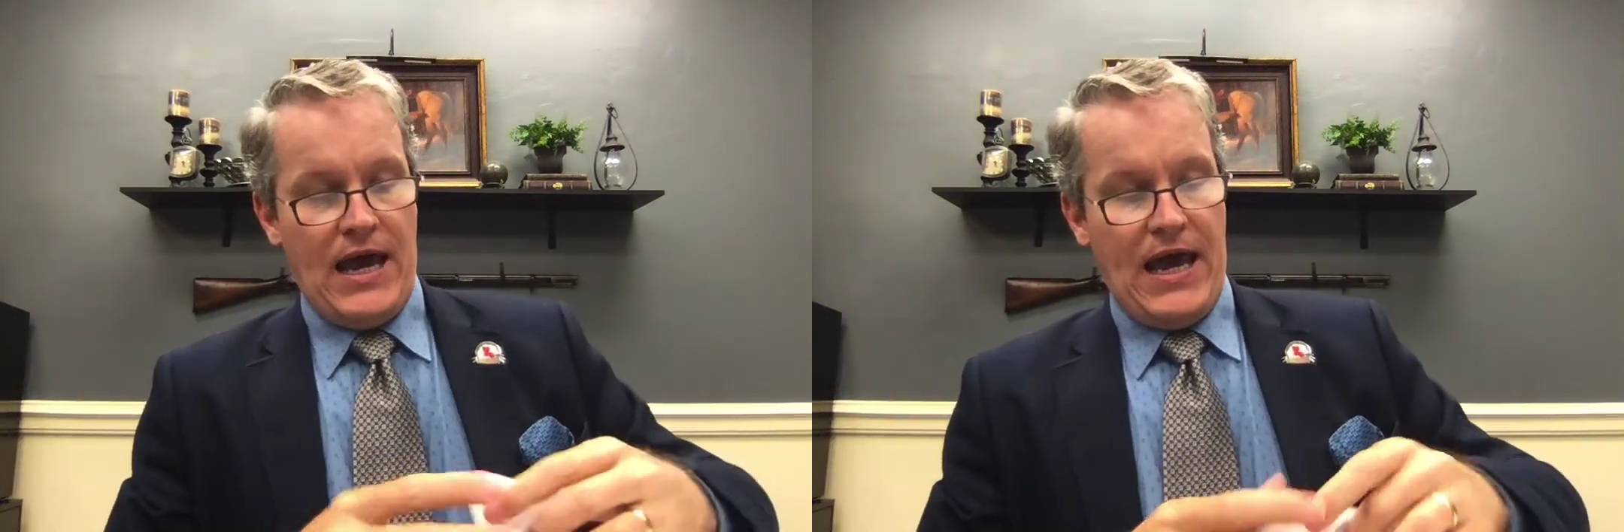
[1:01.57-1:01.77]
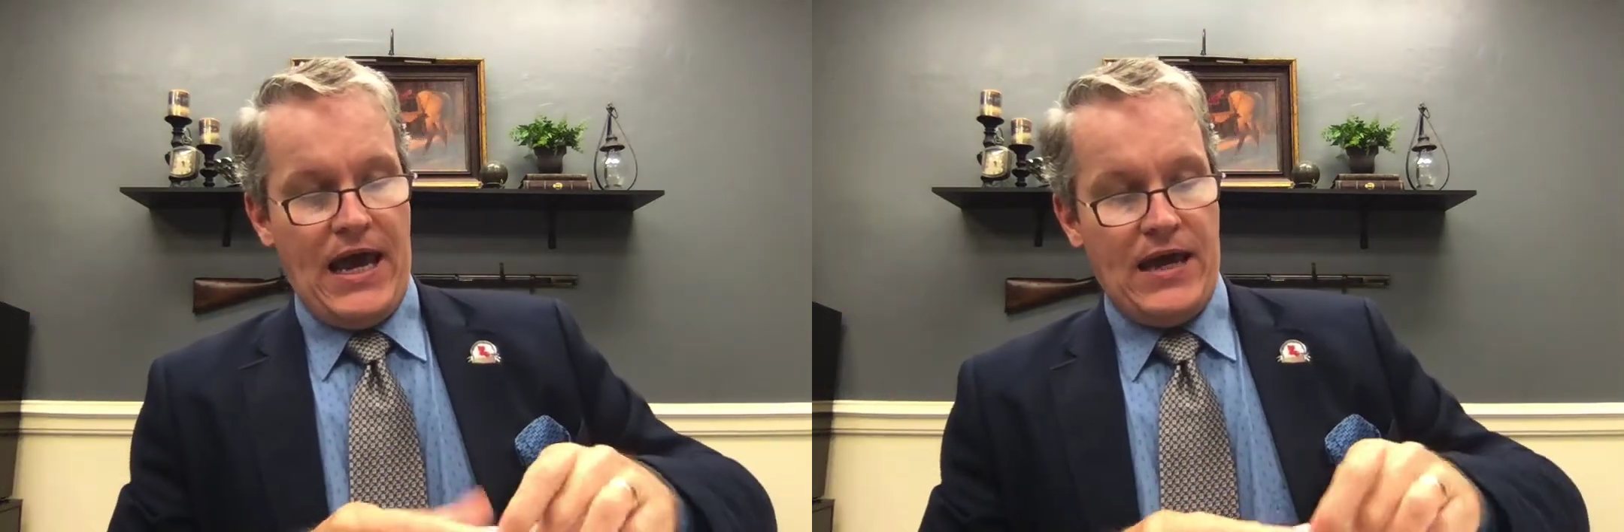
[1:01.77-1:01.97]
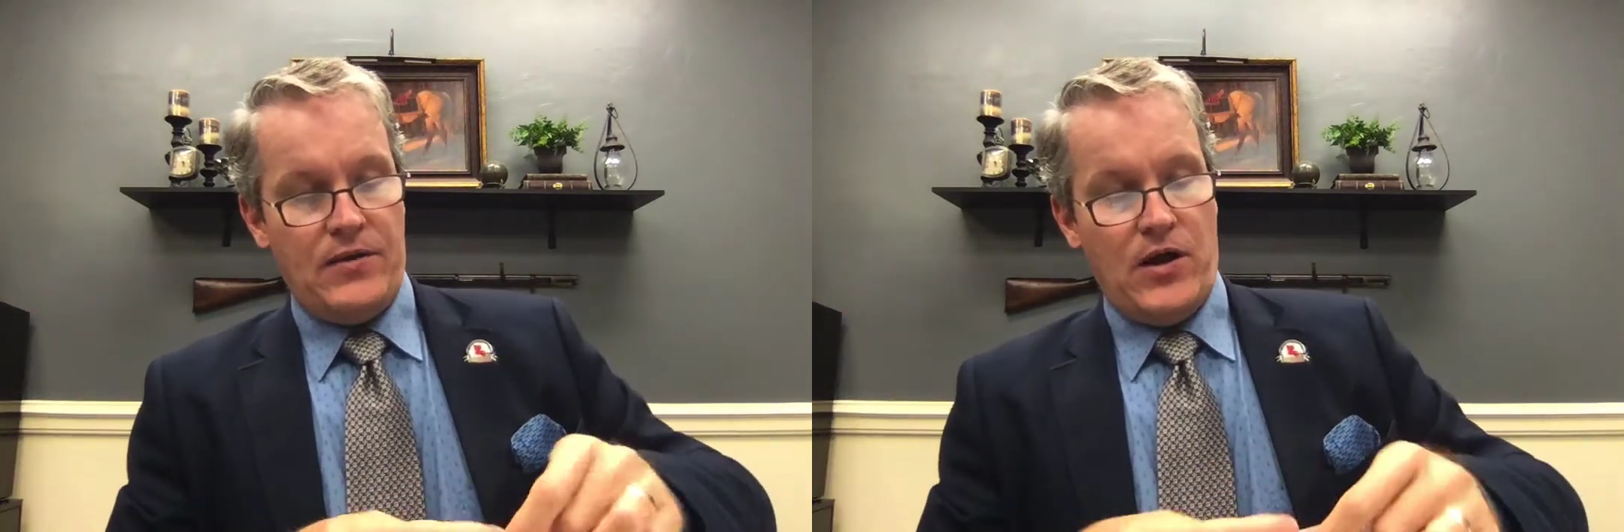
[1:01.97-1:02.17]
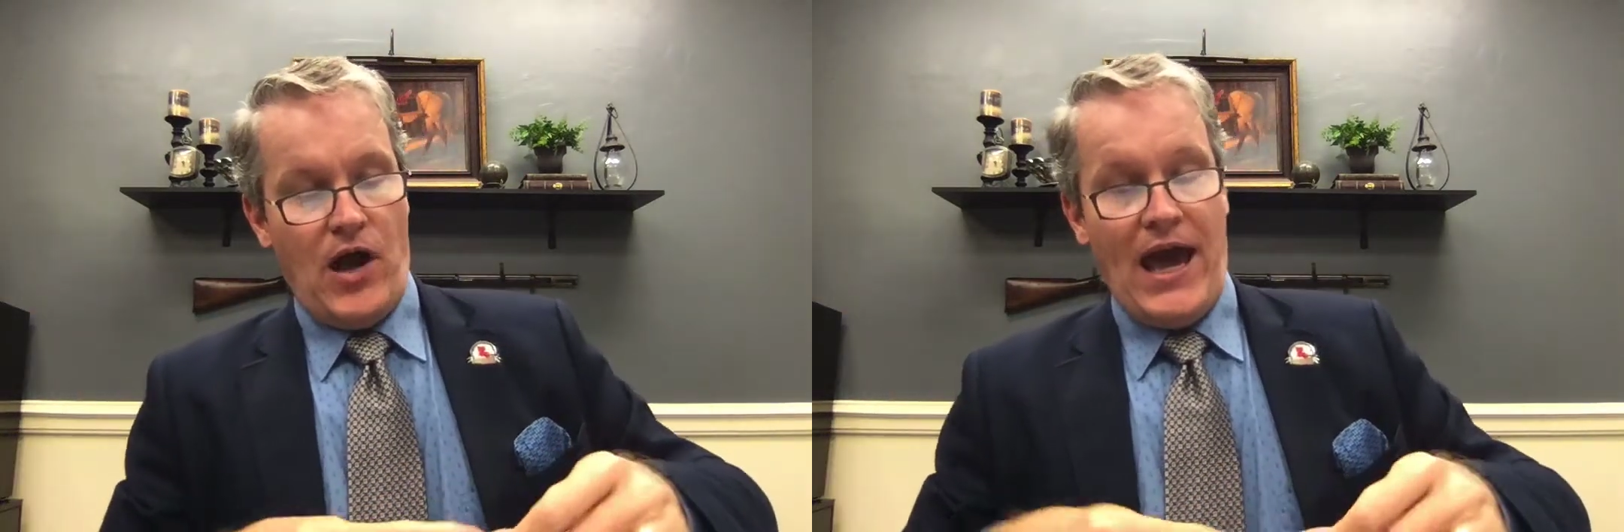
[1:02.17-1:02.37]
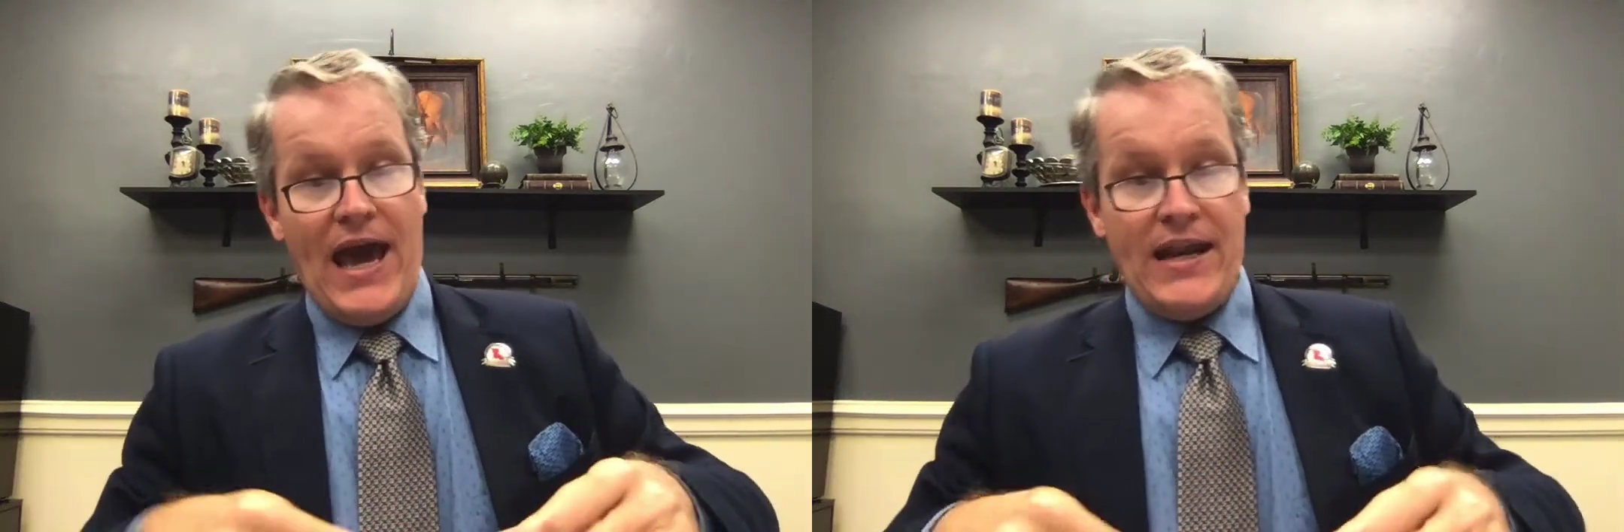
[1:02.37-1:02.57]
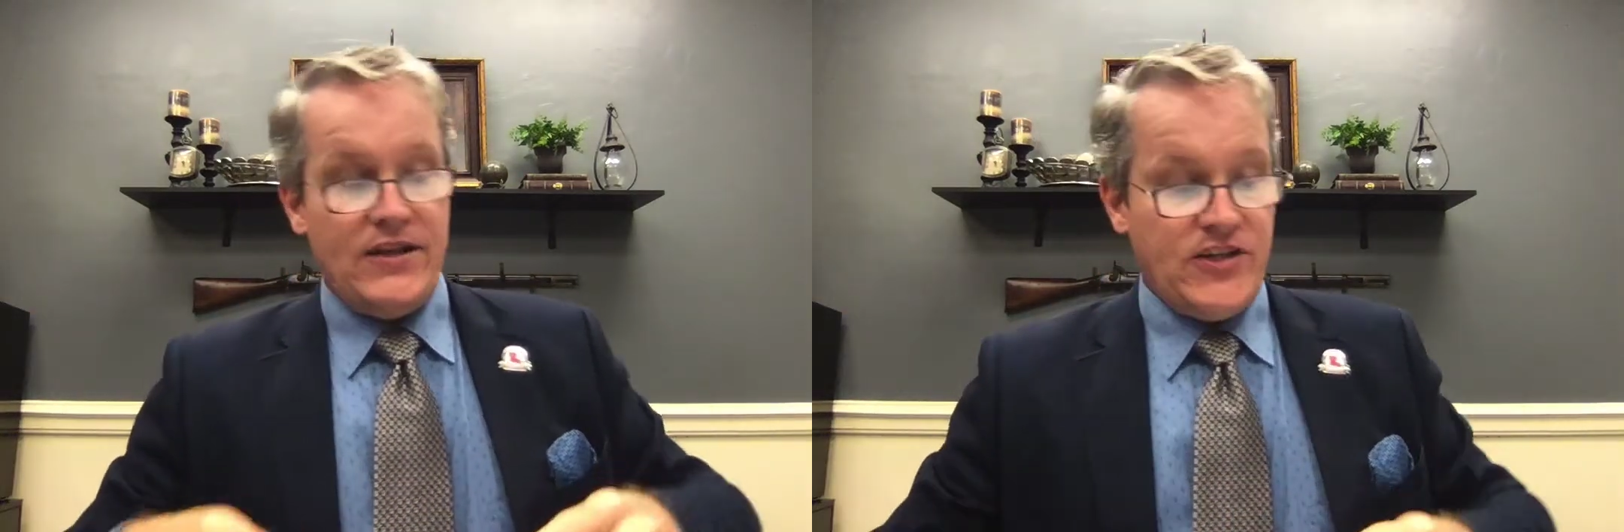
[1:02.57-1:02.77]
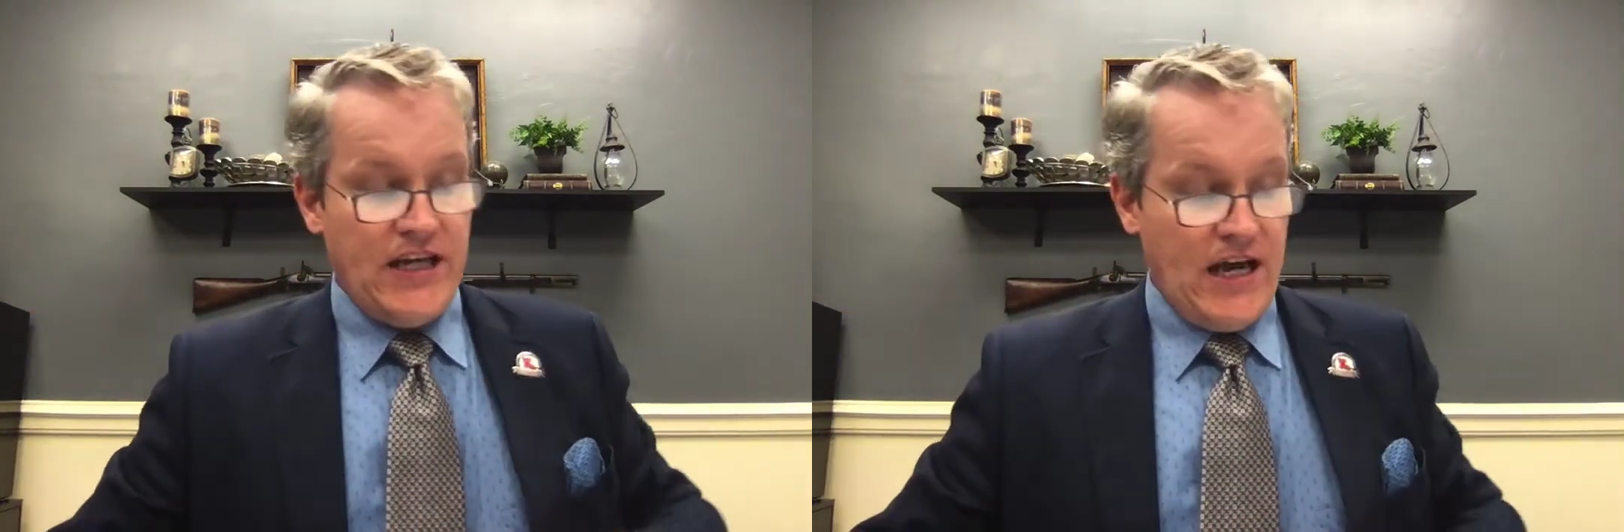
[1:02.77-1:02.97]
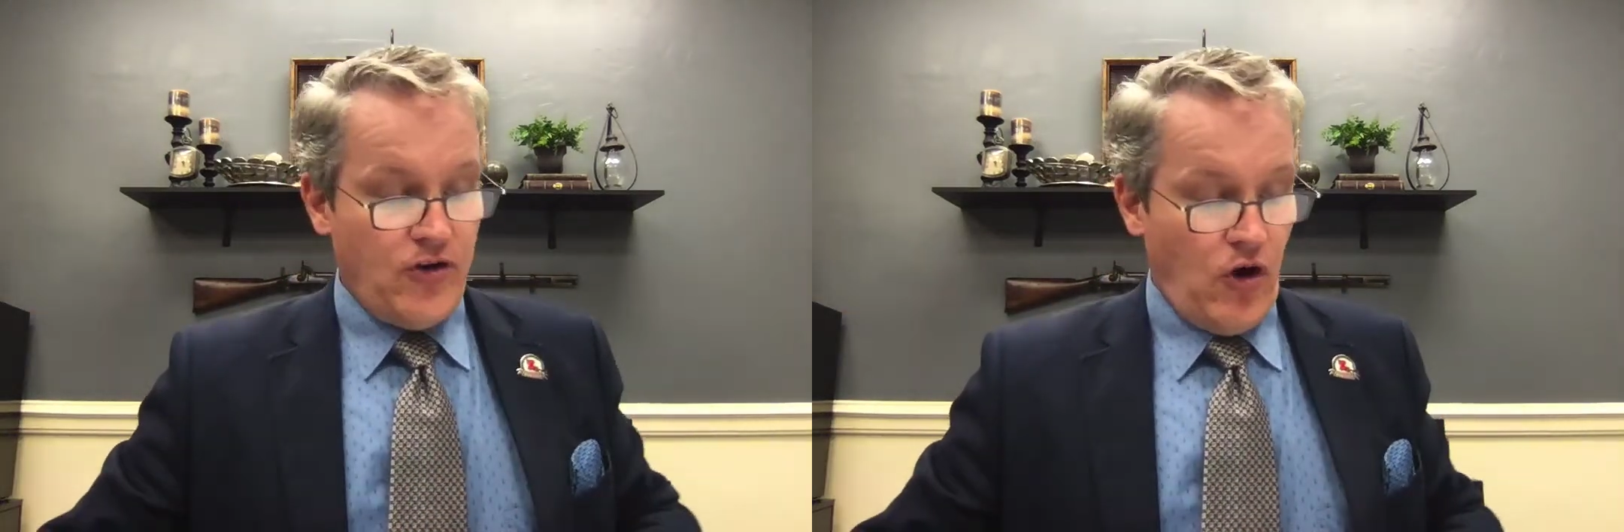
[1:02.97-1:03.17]
And adding
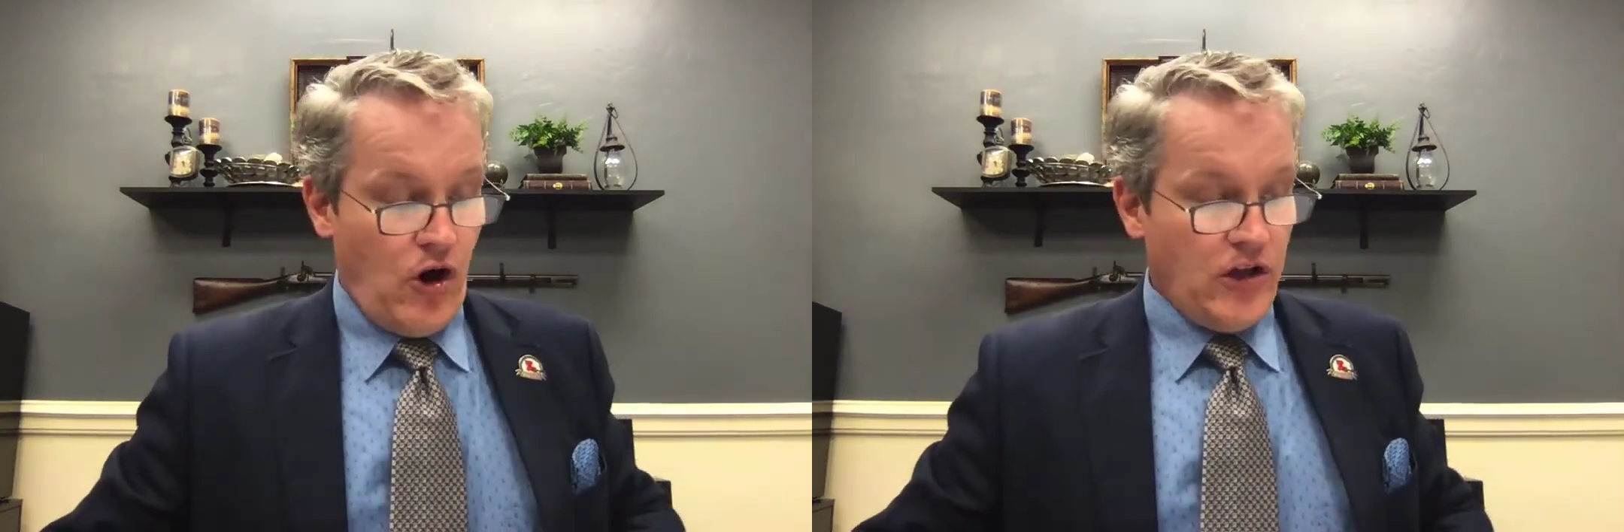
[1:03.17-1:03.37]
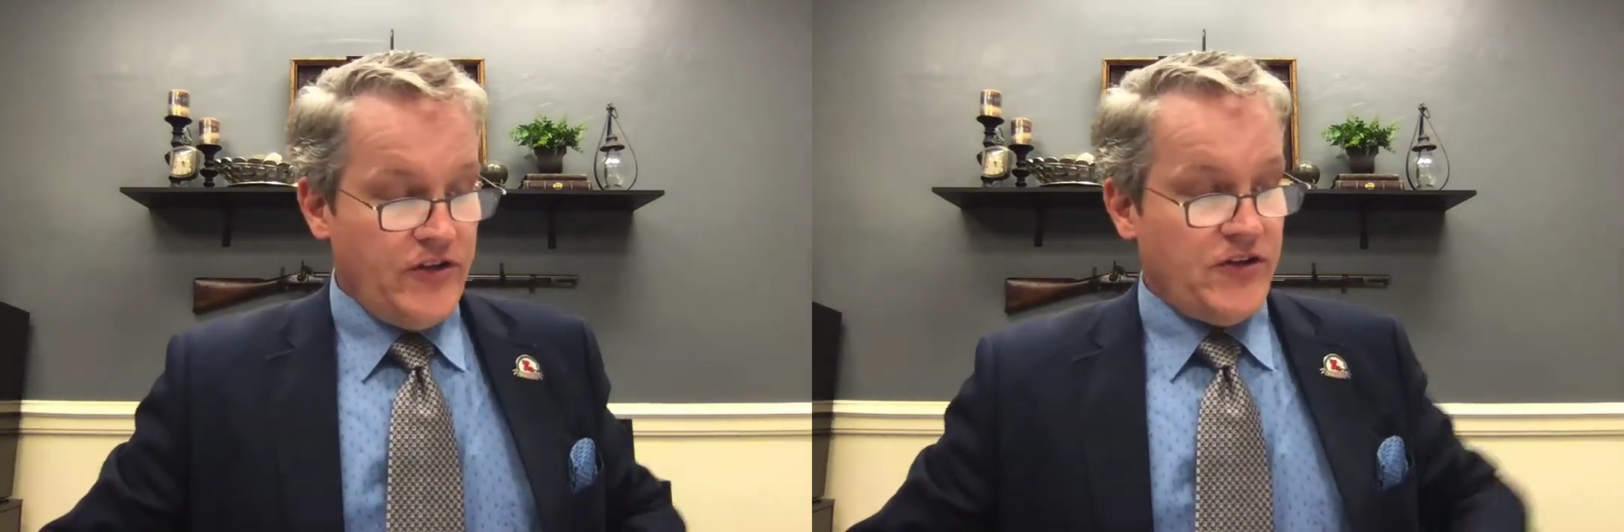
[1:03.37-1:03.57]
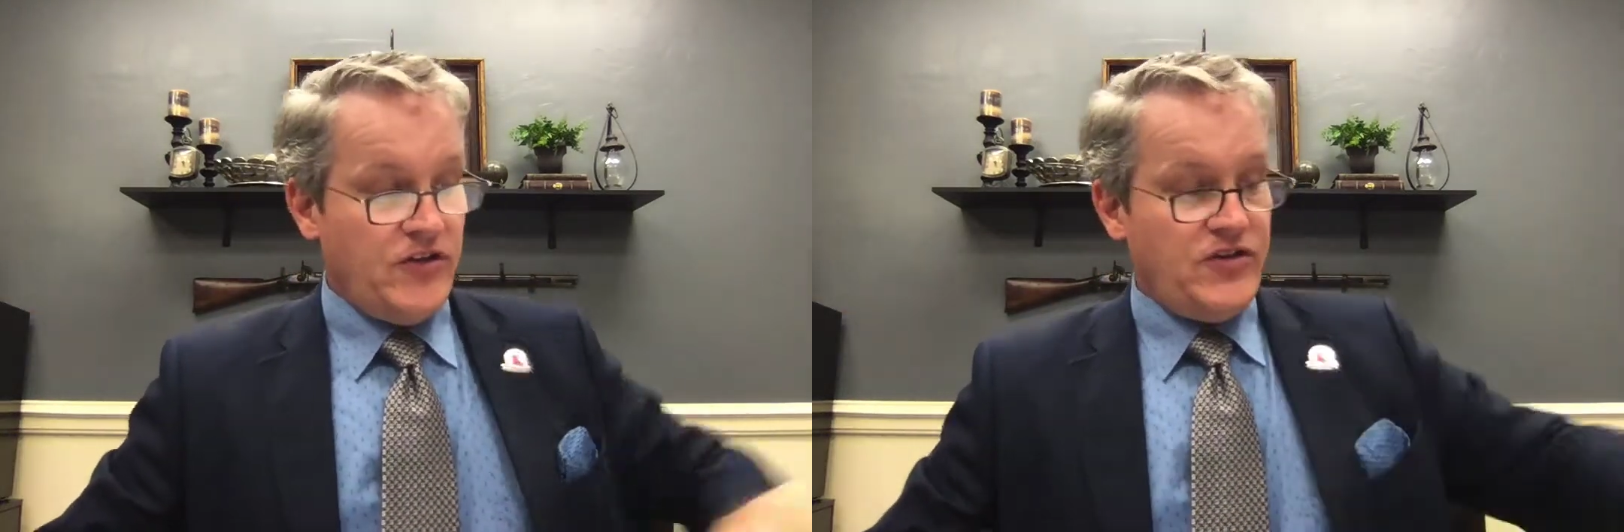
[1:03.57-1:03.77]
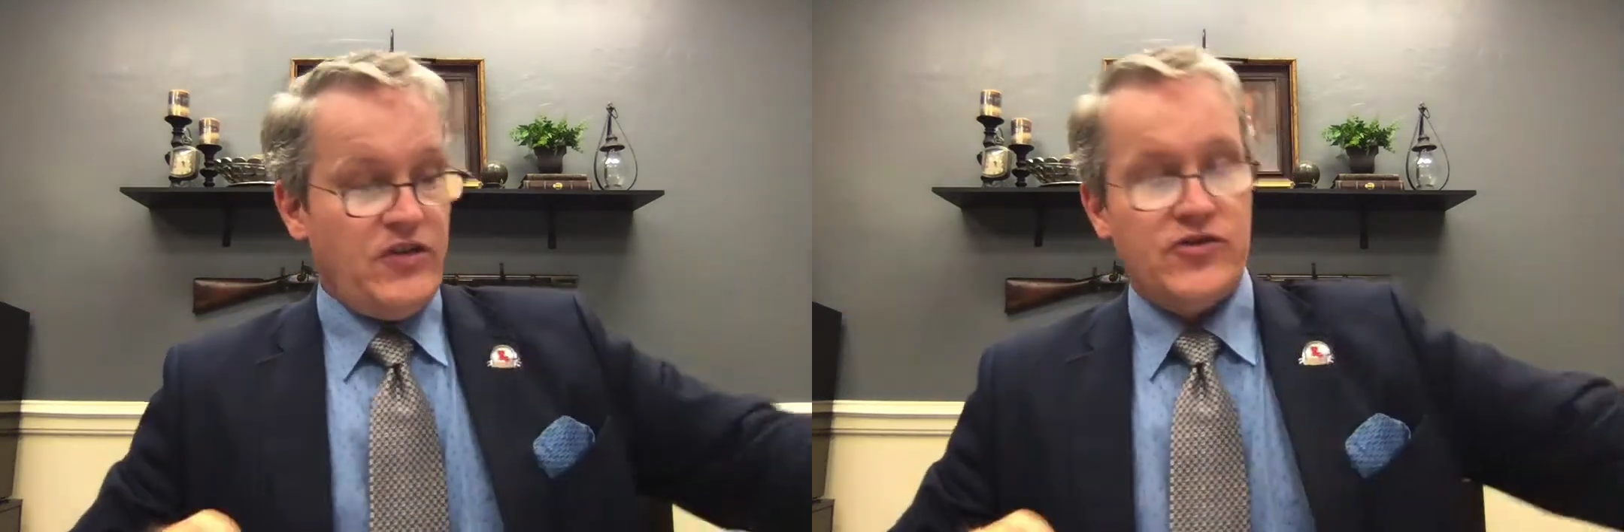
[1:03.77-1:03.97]
together all of these, you see there's